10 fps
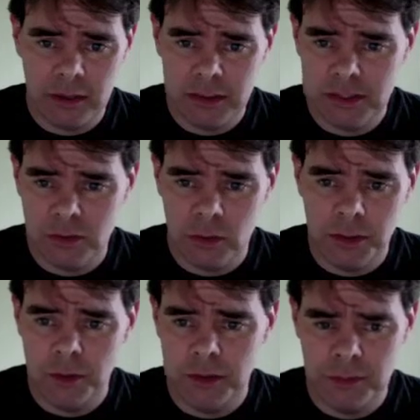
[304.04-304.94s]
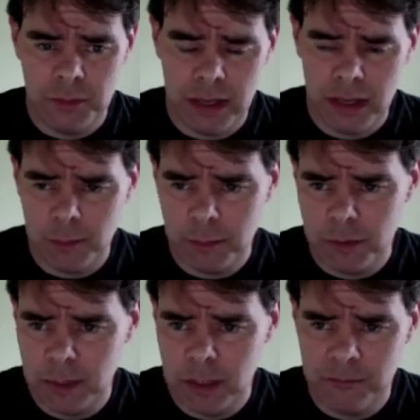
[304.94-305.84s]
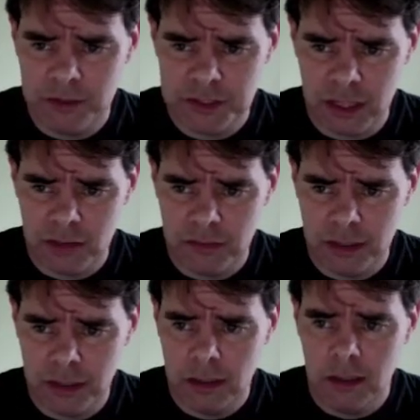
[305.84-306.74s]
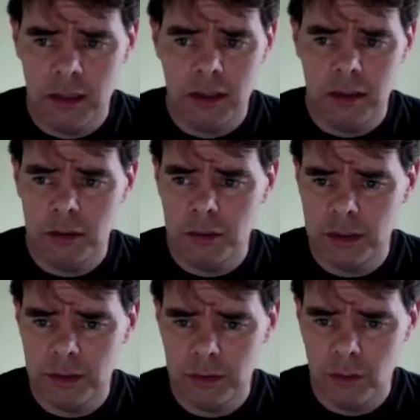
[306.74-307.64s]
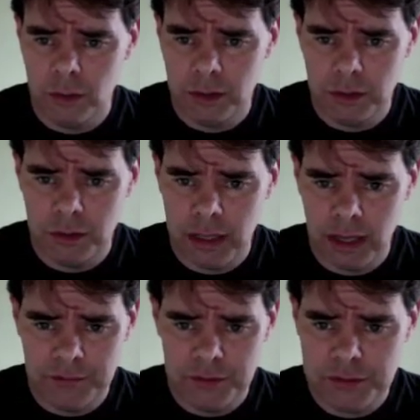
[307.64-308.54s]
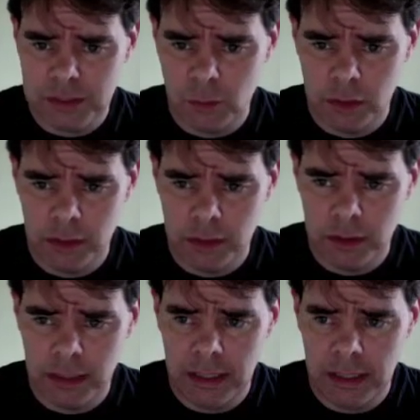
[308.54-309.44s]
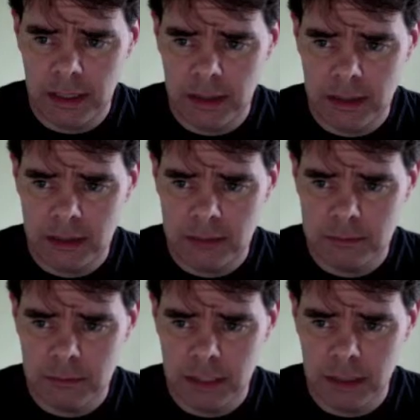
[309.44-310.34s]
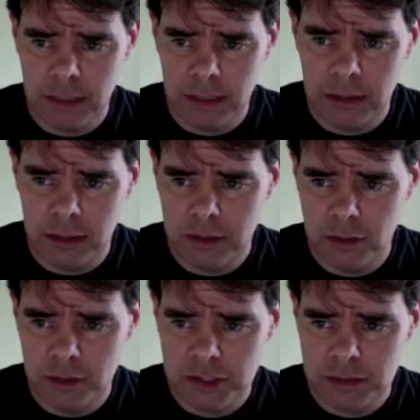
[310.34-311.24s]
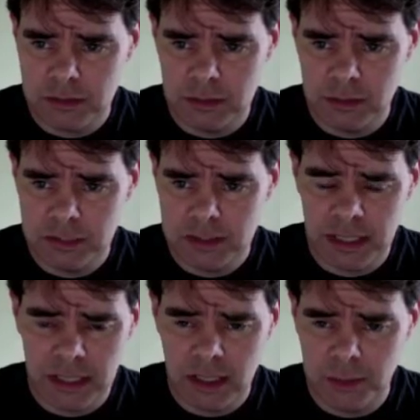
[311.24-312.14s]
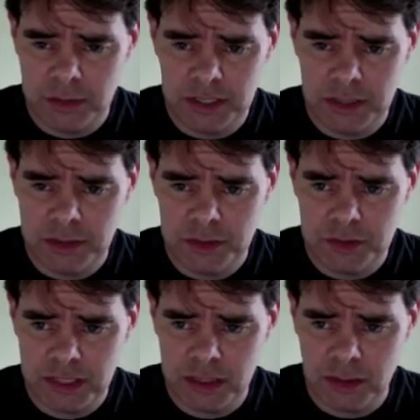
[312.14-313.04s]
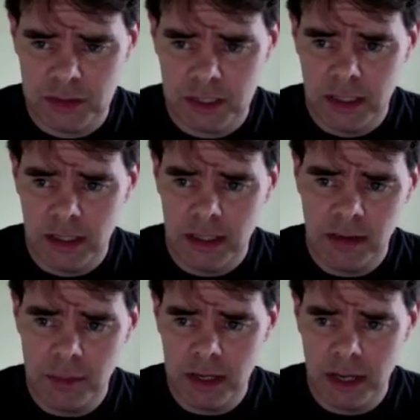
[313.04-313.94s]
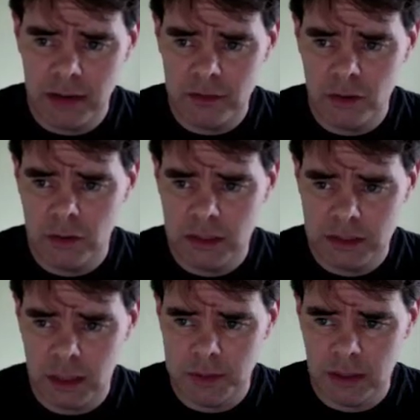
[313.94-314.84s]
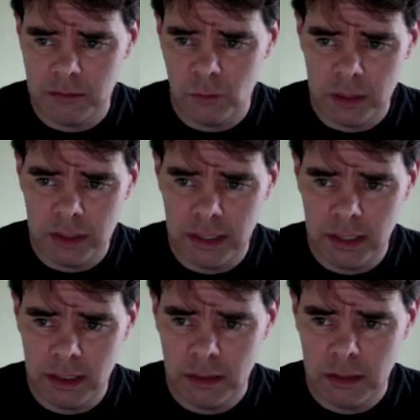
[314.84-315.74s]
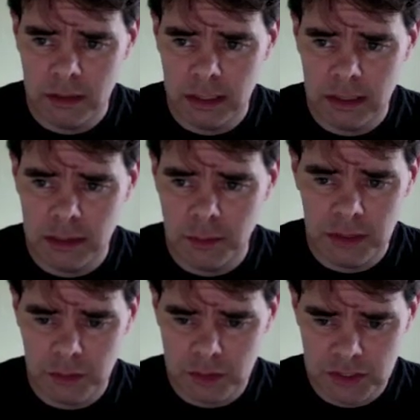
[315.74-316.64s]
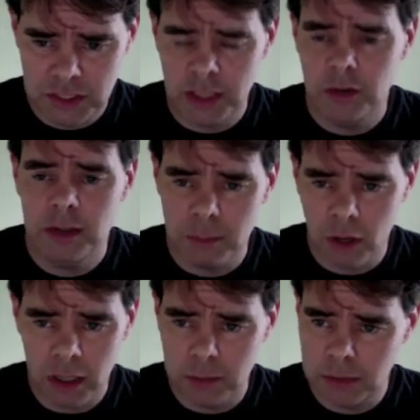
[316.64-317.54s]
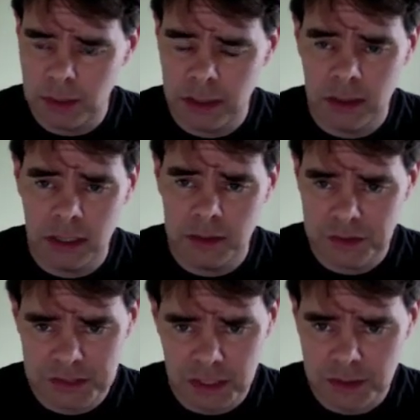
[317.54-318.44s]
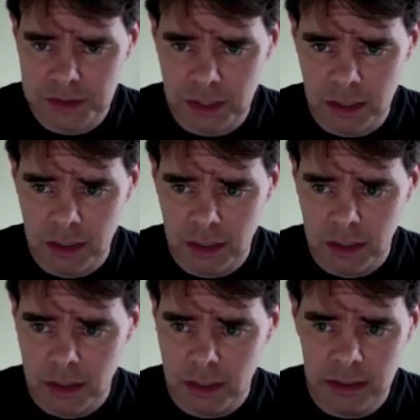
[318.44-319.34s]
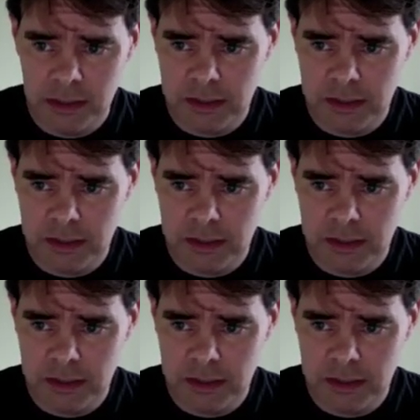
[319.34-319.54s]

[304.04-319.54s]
on the store, you're either paying them premium for shelving, they have you somewhere, and they're just taking a percentage of your sales, and they might have you on the top shelf one day, and then they might stick you at the bottom depending on how your sales are. And